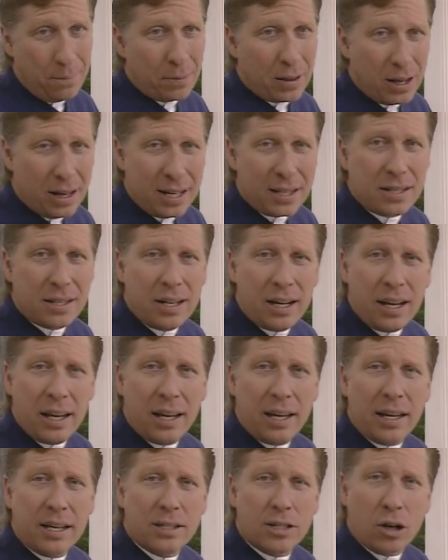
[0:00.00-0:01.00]

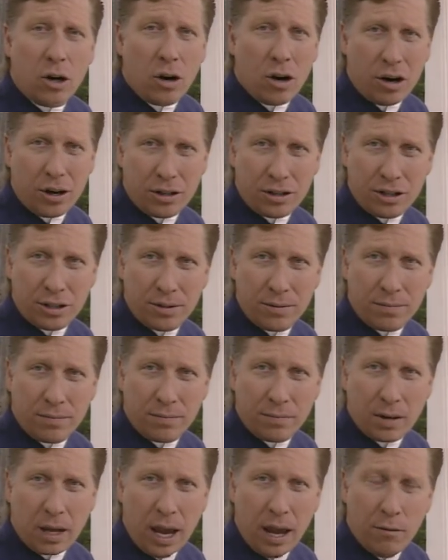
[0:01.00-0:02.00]
Listening is an art,
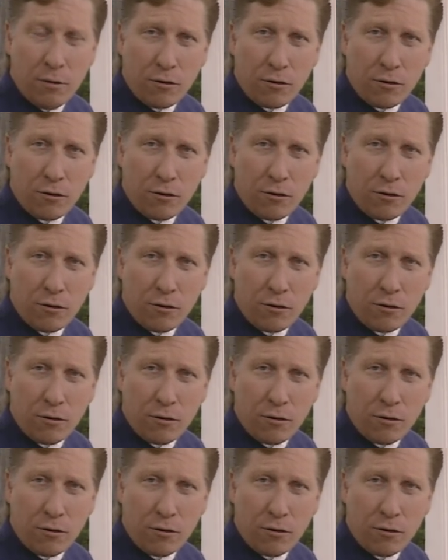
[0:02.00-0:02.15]
and